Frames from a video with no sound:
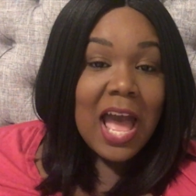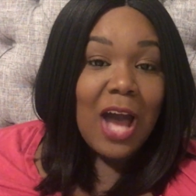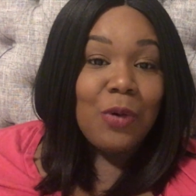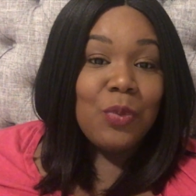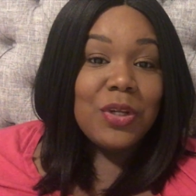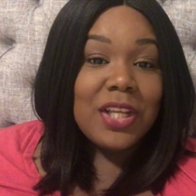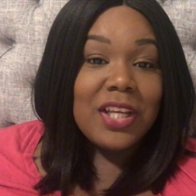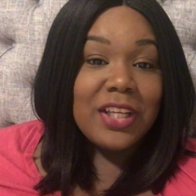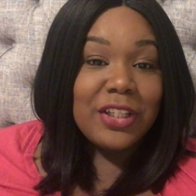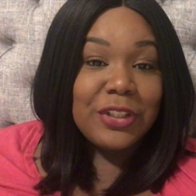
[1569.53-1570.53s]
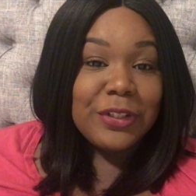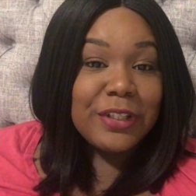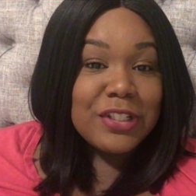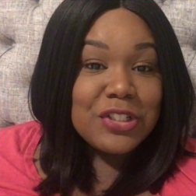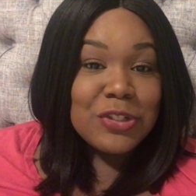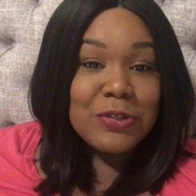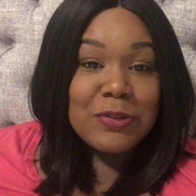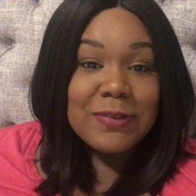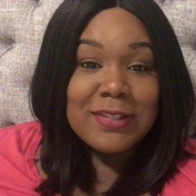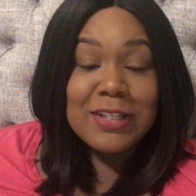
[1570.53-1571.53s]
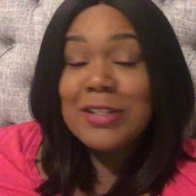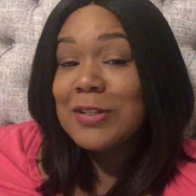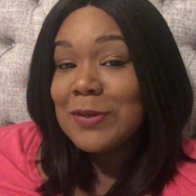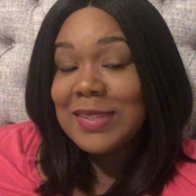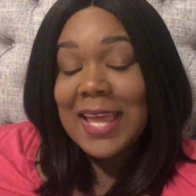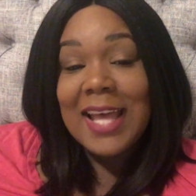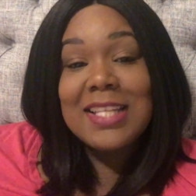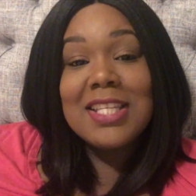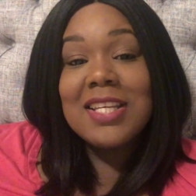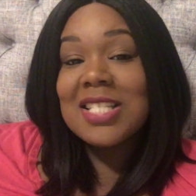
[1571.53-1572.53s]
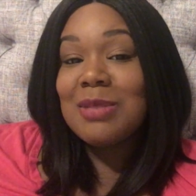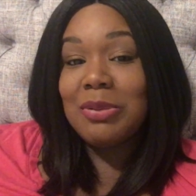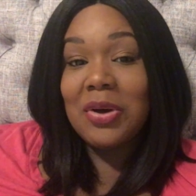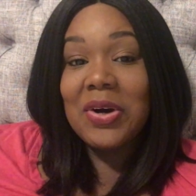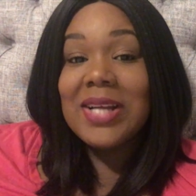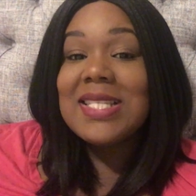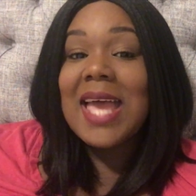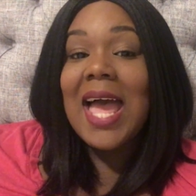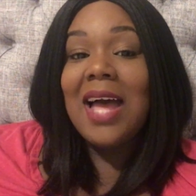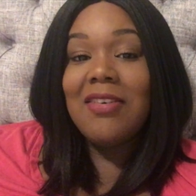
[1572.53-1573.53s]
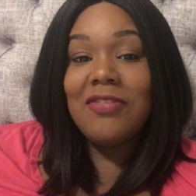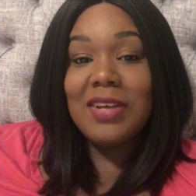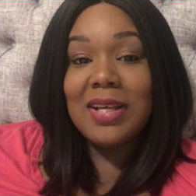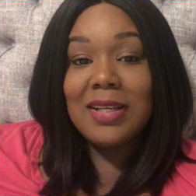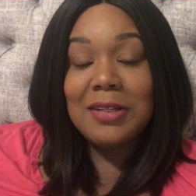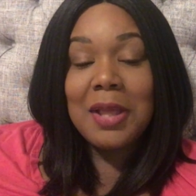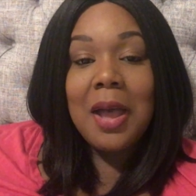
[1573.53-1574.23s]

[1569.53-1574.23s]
I want to encourage you to do that, to explore, to have fun,